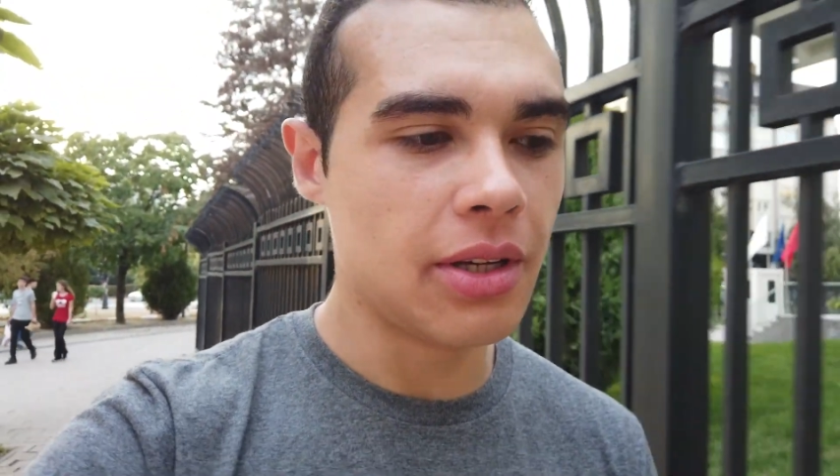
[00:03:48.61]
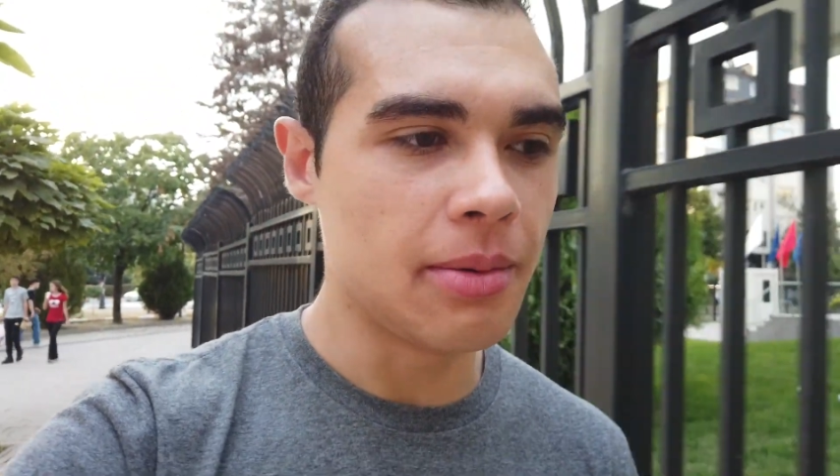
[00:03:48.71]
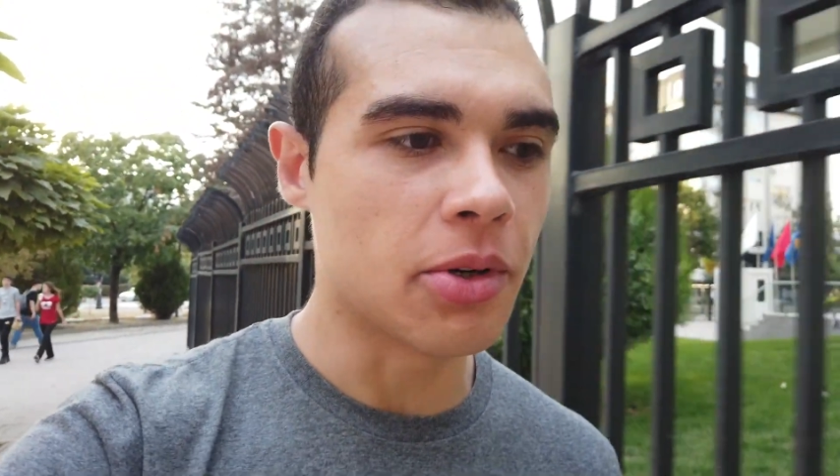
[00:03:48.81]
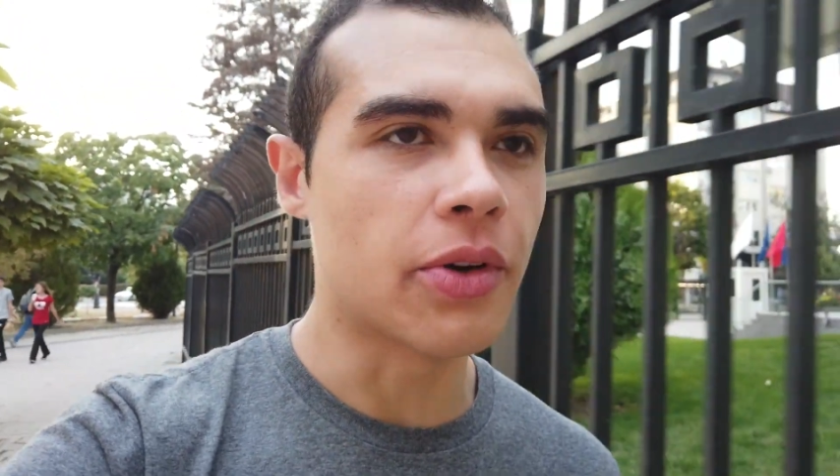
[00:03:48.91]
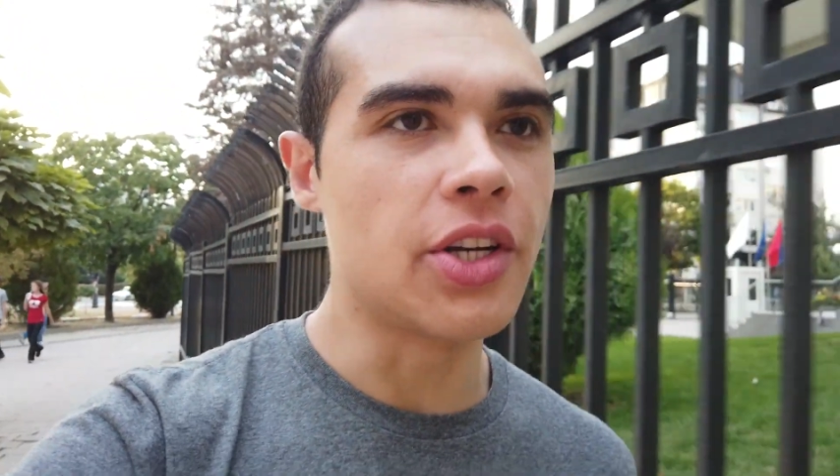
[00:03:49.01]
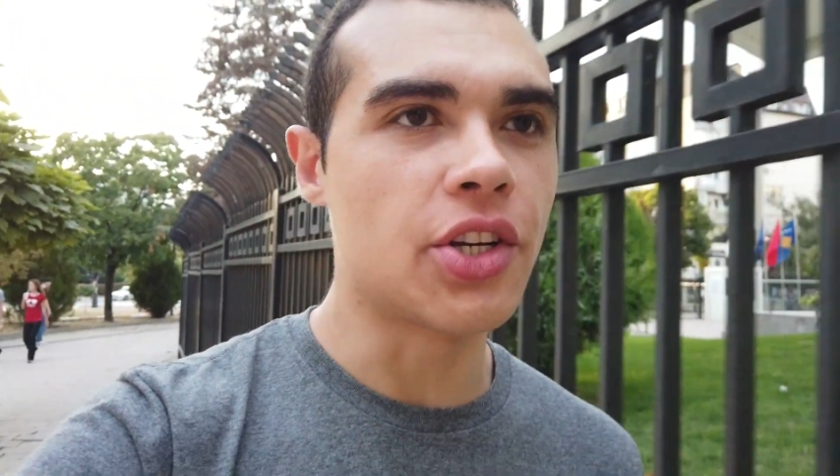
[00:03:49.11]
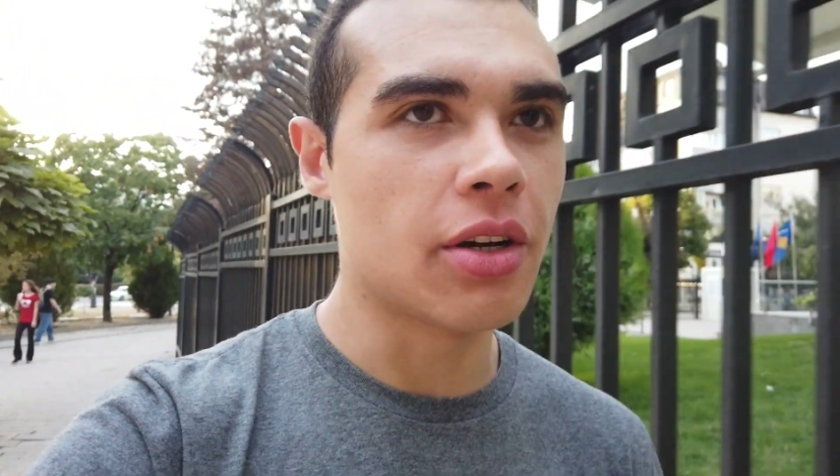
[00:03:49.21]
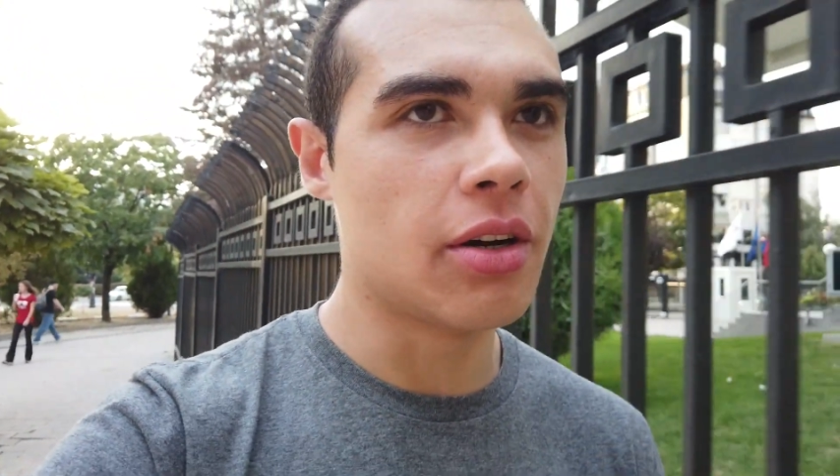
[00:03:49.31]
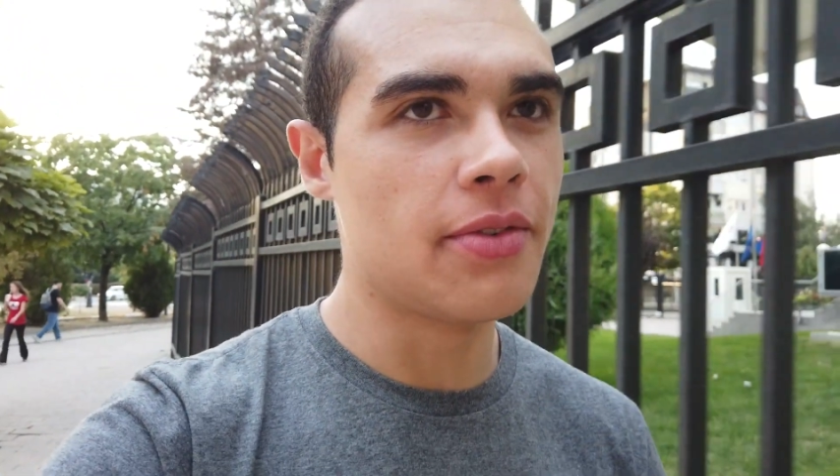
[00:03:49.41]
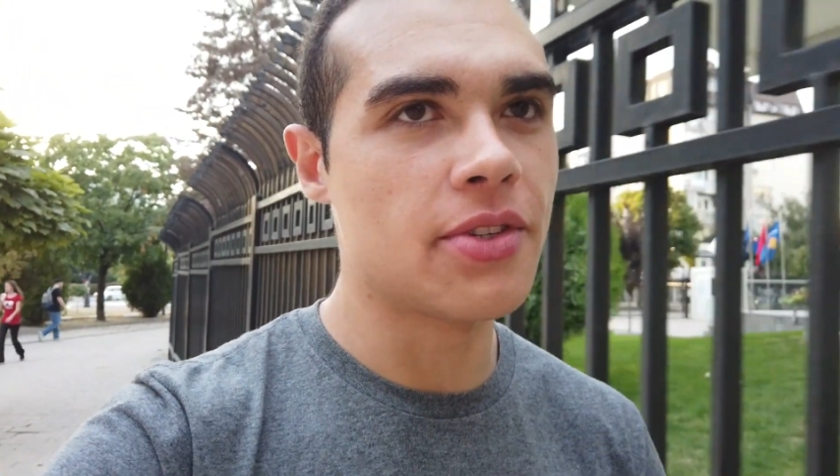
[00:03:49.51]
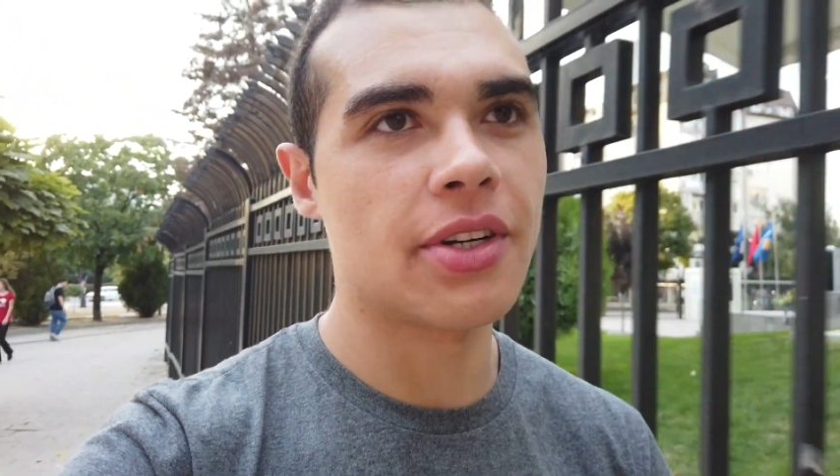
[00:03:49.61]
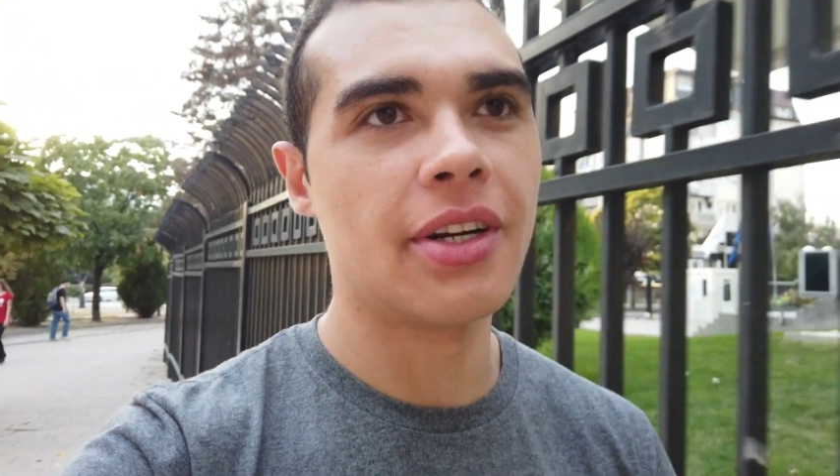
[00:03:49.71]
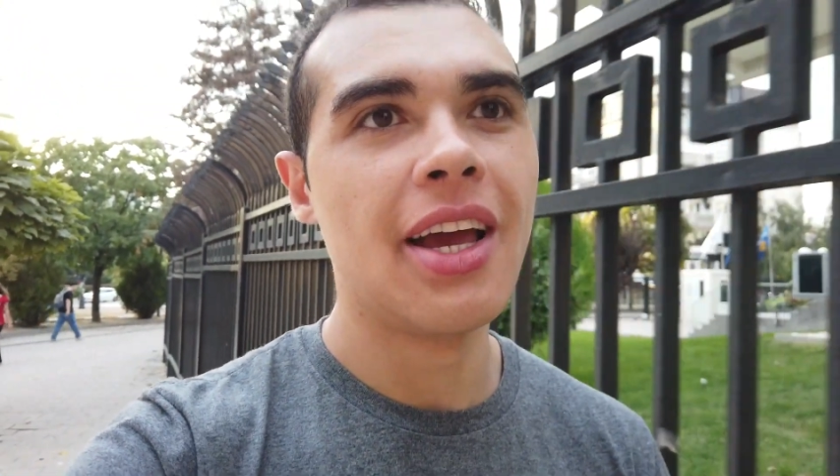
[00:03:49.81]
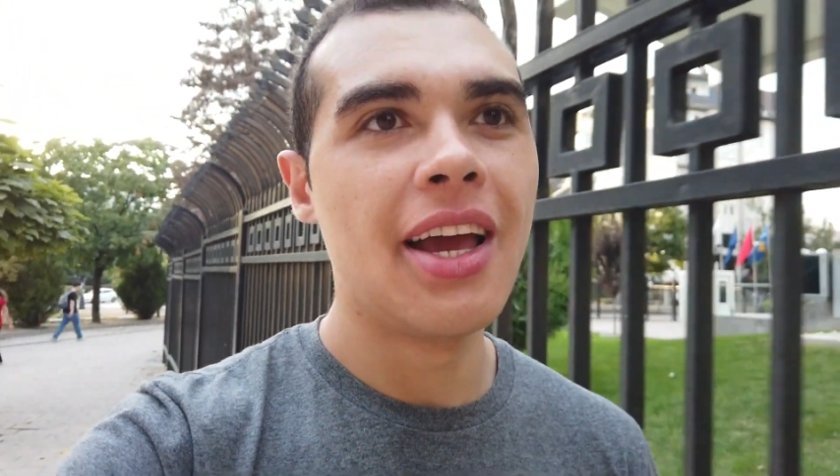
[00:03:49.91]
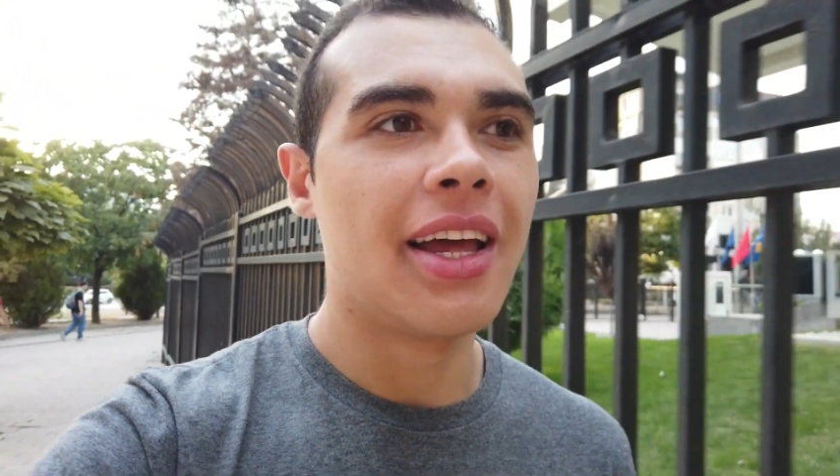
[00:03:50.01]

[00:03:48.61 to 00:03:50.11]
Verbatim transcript: the immigration officer,